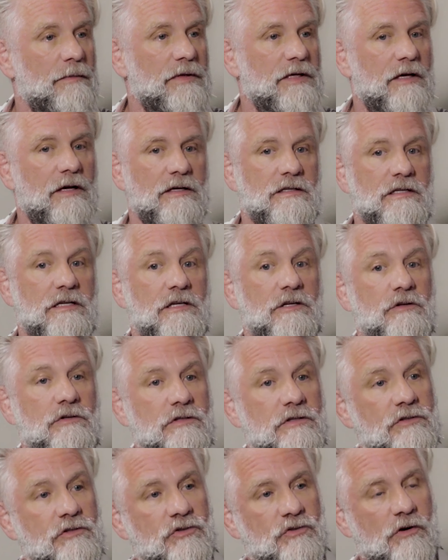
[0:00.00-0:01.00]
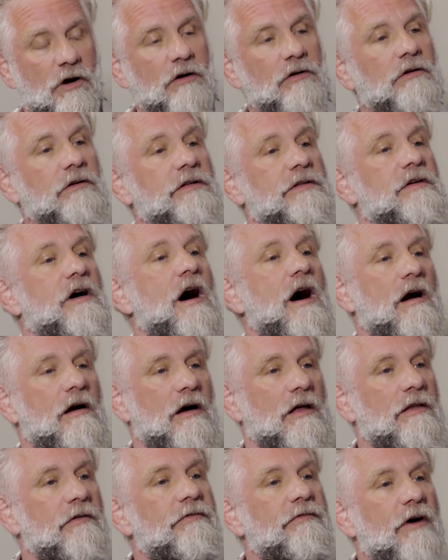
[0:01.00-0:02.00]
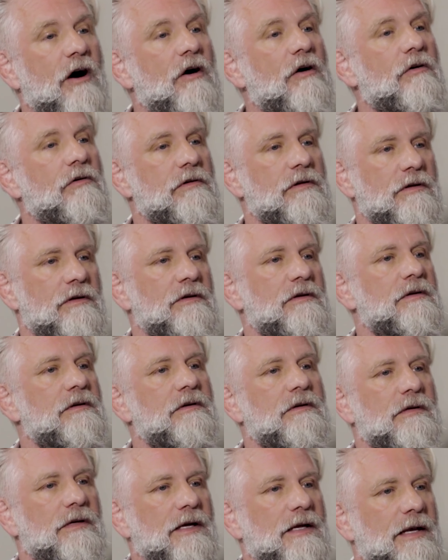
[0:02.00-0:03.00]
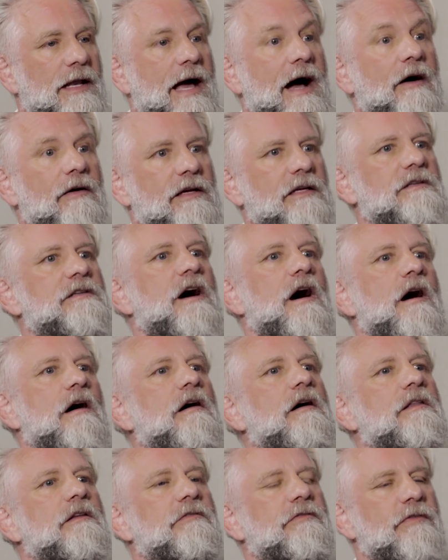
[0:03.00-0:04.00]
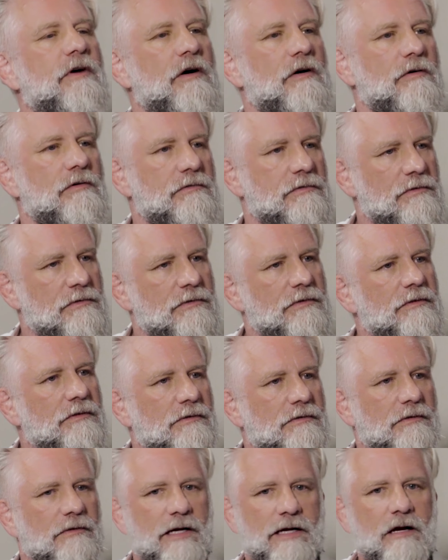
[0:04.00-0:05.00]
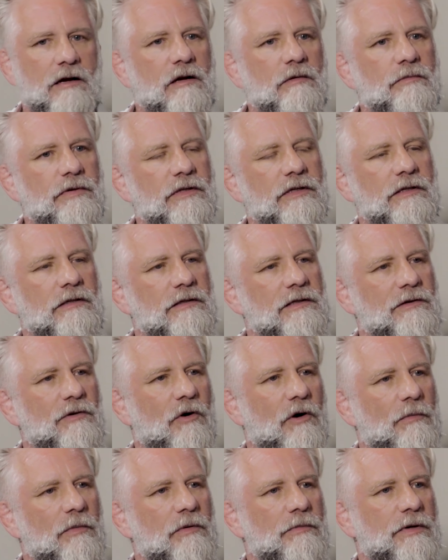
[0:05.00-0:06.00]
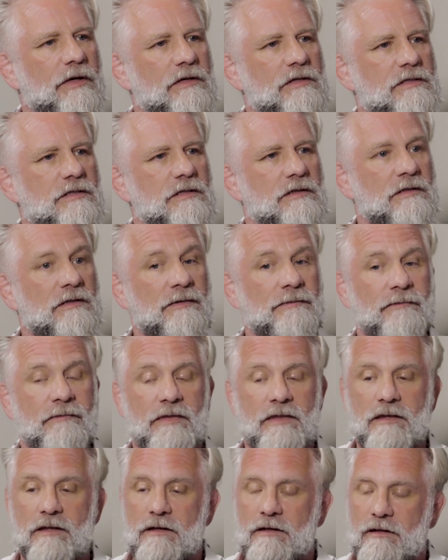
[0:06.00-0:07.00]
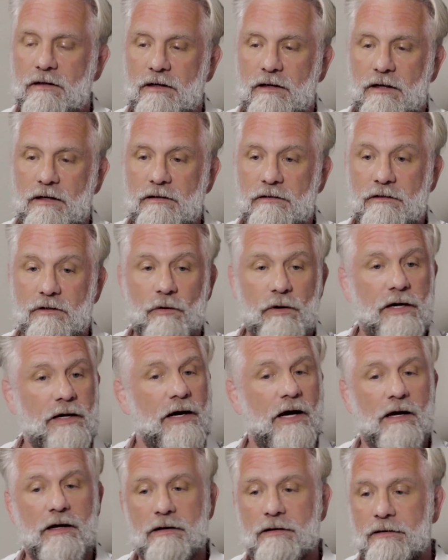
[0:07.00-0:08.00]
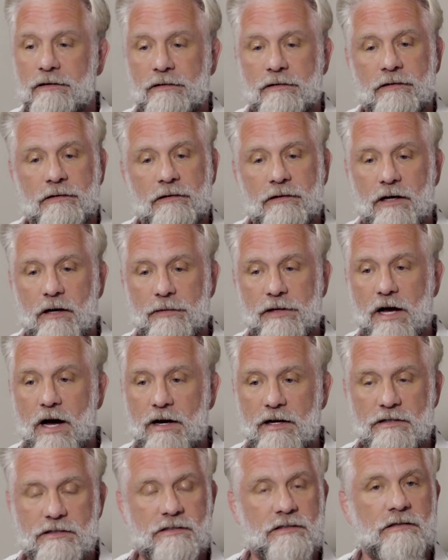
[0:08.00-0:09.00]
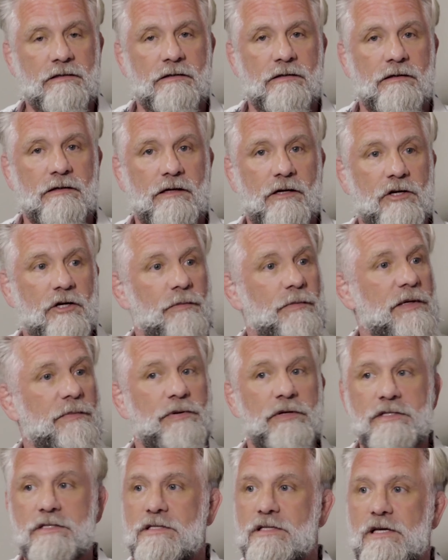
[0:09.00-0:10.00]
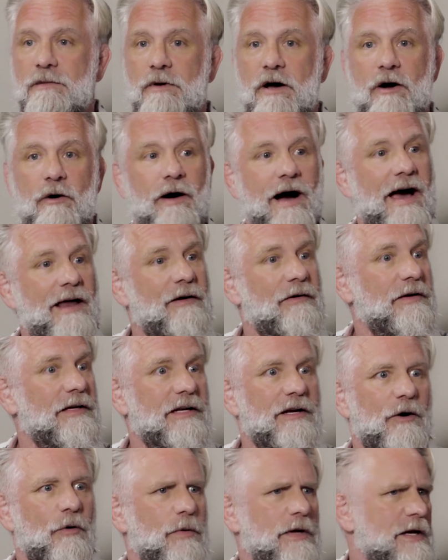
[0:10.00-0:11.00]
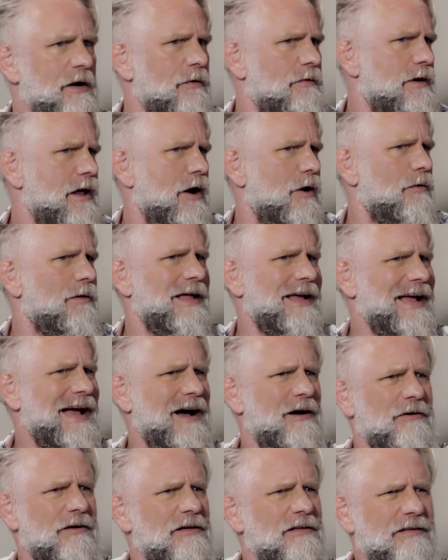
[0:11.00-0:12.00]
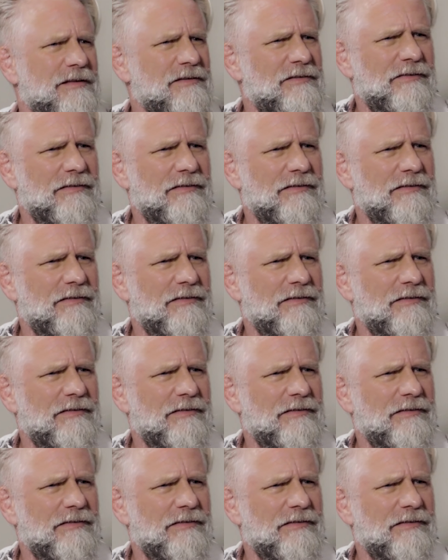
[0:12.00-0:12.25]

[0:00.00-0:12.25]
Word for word: because he used to struggle to talk on the phone and now he could talk on the phone like a completely normal person. And you know what? I, will be honest. It could be placebo. I don't, you know, we don't know. Like, how could the